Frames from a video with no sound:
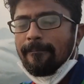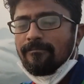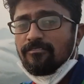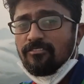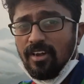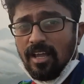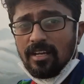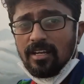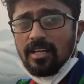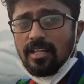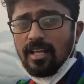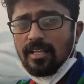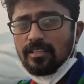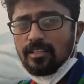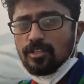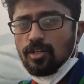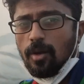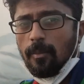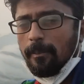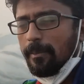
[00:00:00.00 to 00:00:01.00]
finally at the
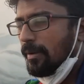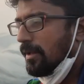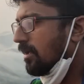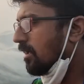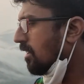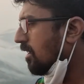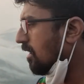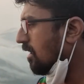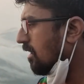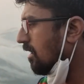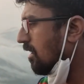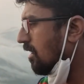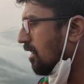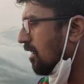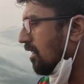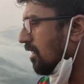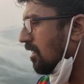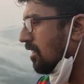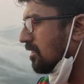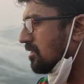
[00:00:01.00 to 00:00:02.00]
top
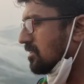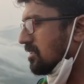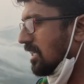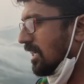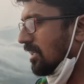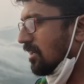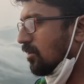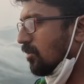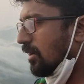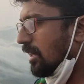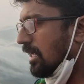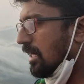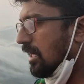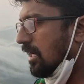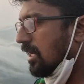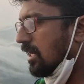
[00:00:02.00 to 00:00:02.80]
it's taken a while